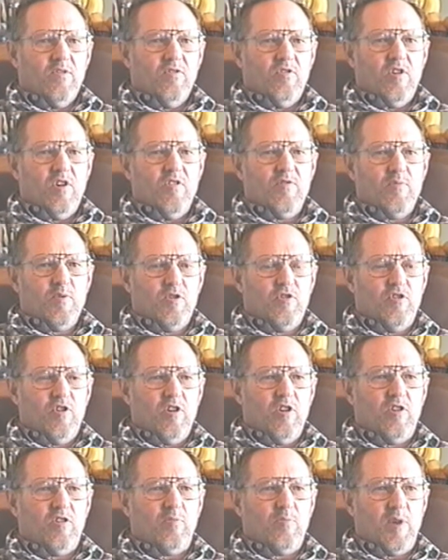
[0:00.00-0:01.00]
chief
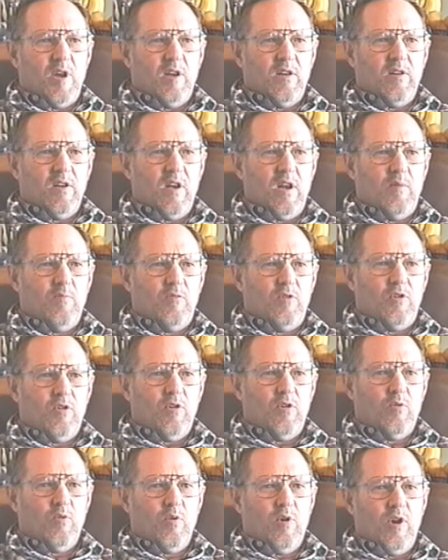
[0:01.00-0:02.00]
machinist mate named
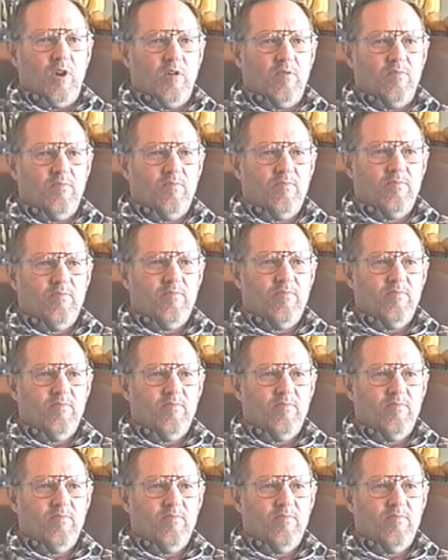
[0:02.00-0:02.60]
Green.